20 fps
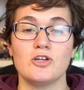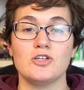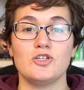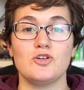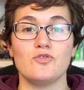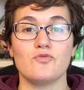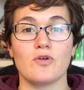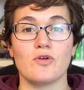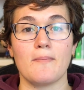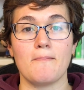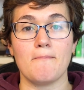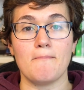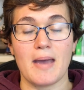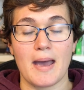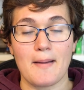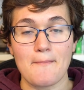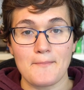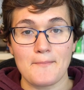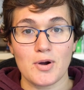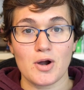to
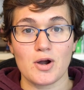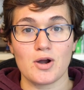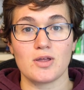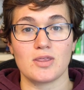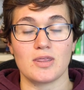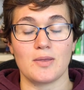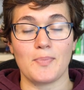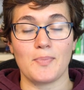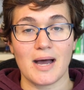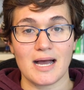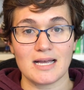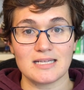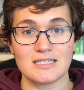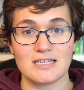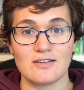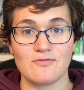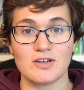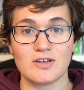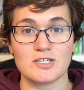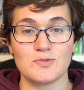remember the
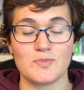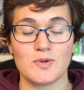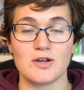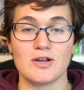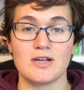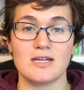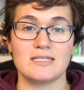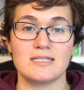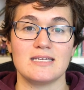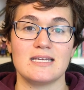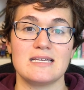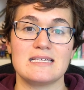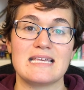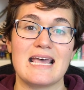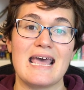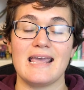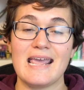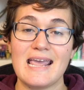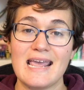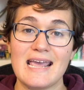positive experiences
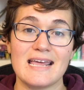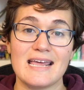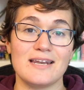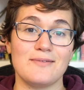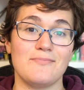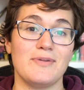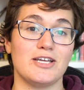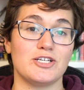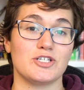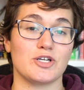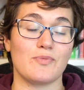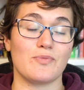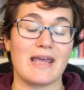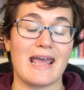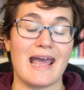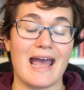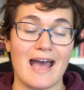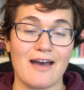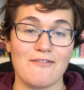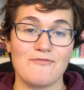and make sure we
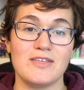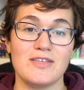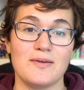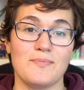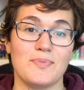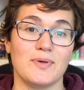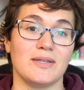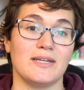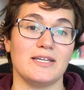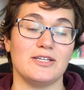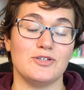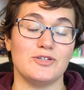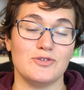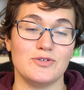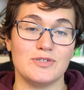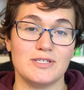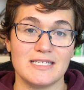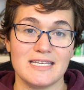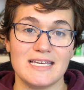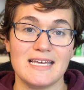have the ability to
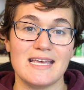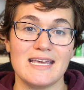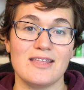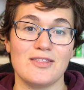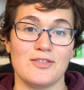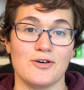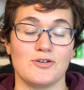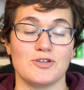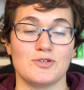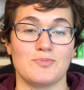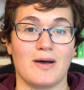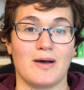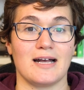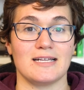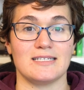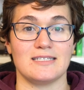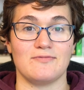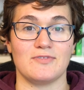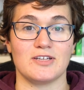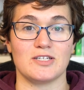see those
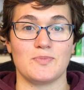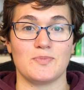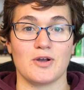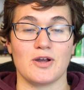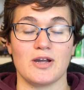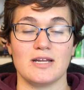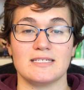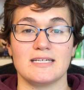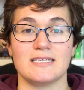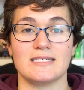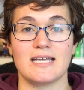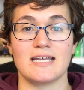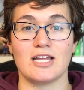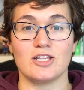positive experiences.